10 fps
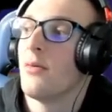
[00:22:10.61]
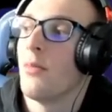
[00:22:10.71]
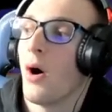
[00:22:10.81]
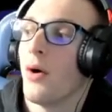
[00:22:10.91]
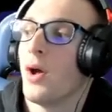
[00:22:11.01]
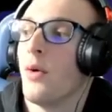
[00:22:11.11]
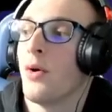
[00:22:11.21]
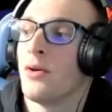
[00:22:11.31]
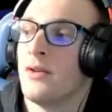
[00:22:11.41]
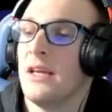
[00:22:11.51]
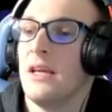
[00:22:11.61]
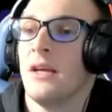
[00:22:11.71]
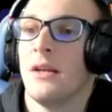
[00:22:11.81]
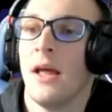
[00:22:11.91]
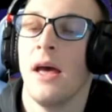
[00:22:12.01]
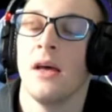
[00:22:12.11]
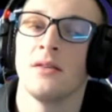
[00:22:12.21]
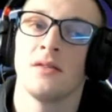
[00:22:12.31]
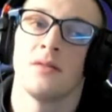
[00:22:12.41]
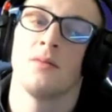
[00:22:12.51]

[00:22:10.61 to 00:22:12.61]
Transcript: Mario, or D, Ness?